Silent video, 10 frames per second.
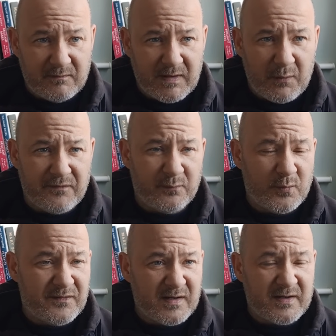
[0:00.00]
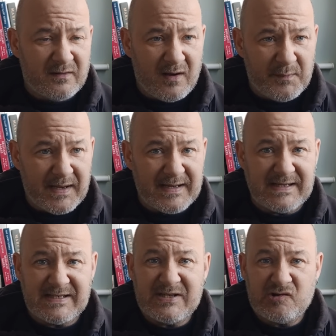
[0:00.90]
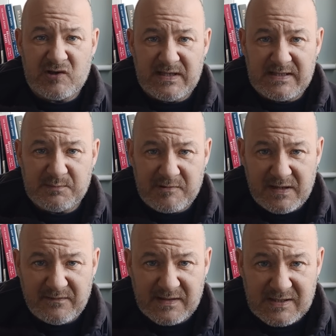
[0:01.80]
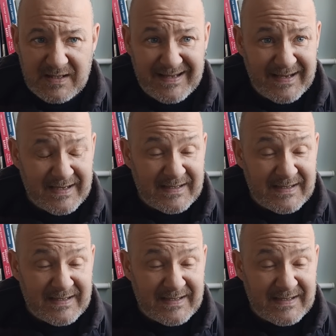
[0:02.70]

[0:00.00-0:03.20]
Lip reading: Now, we've heard a lot about his injuries previously,